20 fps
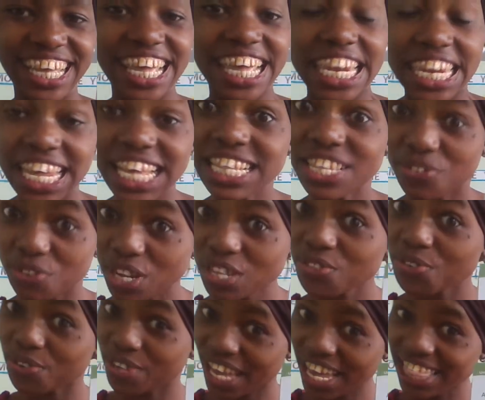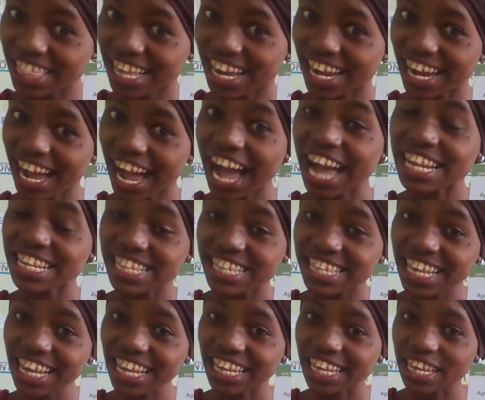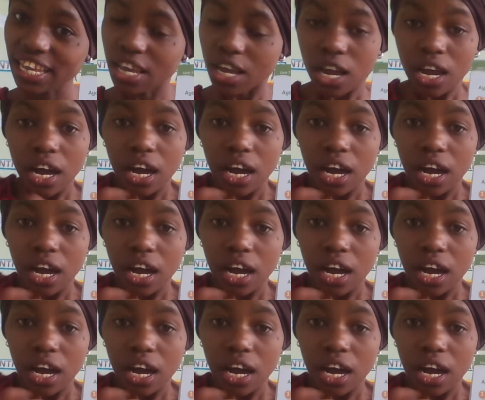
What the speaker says: Let's read together and see